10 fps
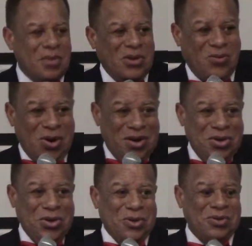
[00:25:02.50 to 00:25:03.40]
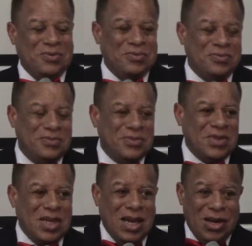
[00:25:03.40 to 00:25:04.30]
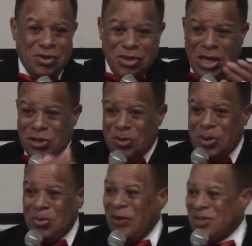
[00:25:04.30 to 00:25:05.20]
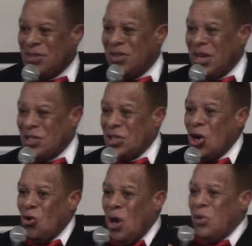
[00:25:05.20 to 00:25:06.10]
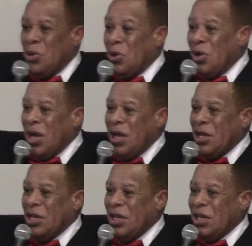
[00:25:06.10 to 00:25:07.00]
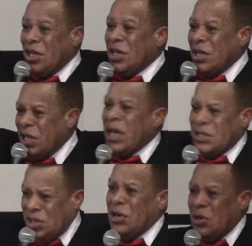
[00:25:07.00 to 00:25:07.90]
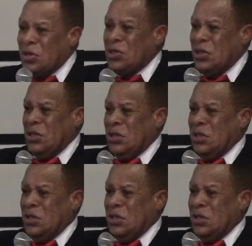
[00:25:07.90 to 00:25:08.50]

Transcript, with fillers: Before I knew you, I ordained you to be a prophet to the nation. While we were yet sinners.